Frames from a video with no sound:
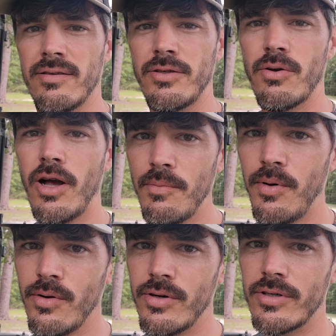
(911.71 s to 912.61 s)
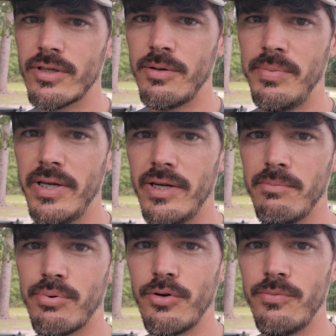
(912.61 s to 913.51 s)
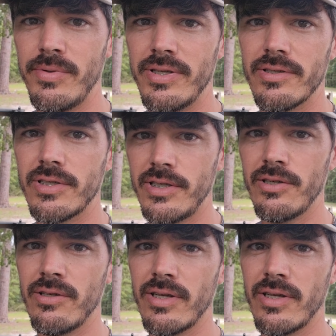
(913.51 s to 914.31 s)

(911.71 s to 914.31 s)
So cup holders could be an improvement still